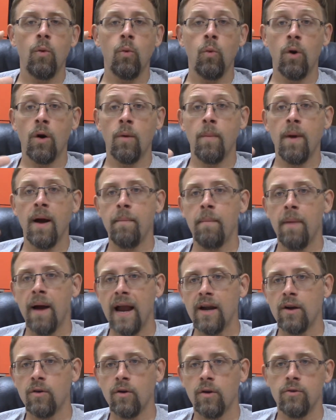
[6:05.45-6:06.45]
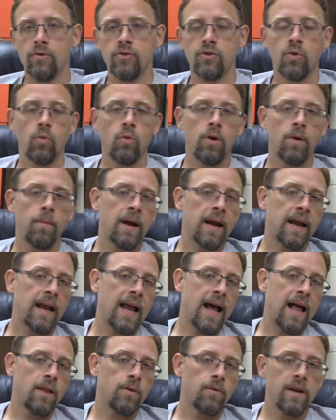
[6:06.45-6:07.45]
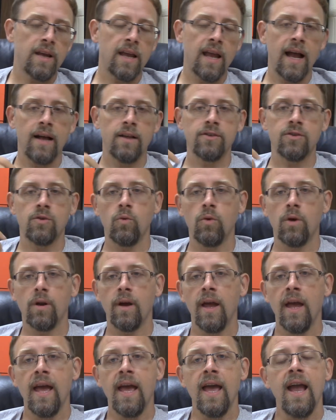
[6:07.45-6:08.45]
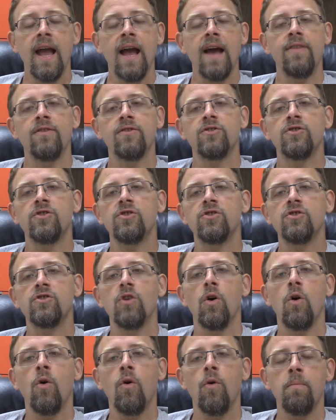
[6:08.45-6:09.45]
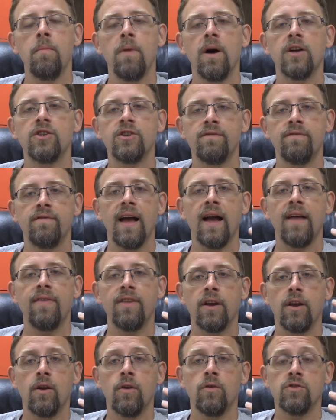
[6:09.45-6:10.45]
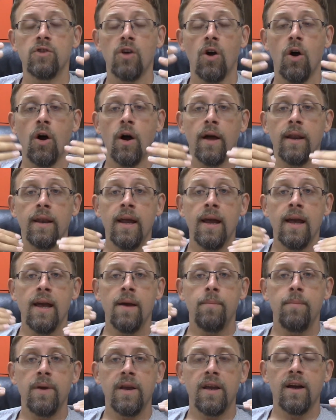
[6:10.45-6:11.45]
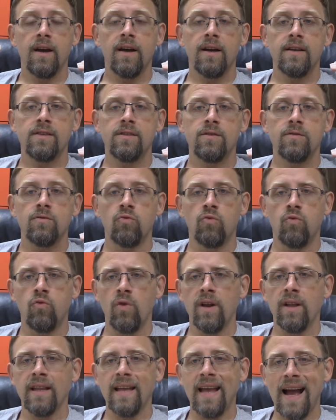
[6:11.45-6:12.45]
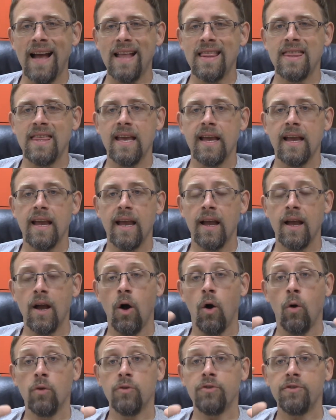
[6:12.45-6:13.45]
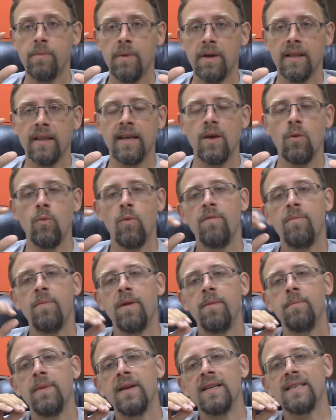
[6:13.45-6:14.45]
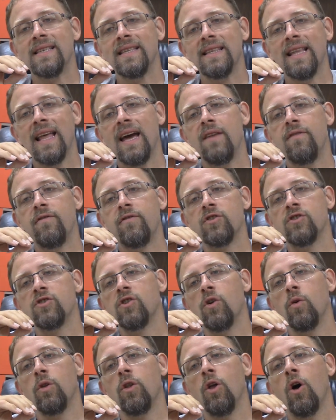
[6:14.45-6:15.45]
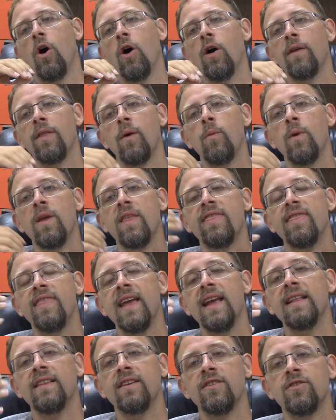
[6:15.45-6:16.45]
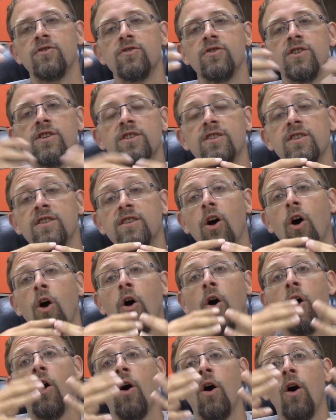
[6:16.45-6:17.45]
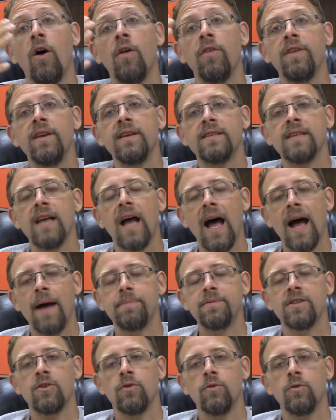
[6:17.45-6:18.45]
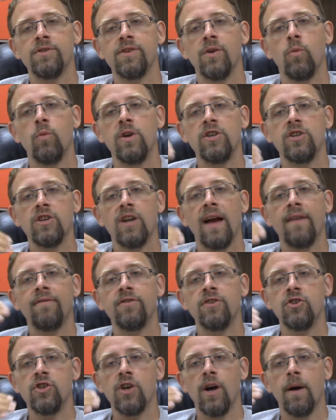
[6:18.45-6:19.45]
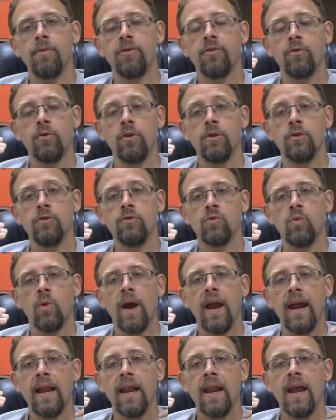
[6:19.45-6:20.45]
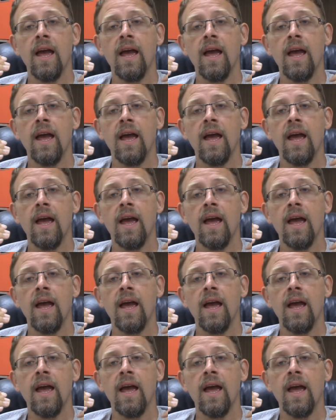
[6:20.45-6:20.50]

What are my micros, or what are my calorie counts, or what? Are, and there's so much of that that goes on, because really I think ultimately we've been misled for so long that we think that there's just all these obstacles that we should have to jump through to lose weight.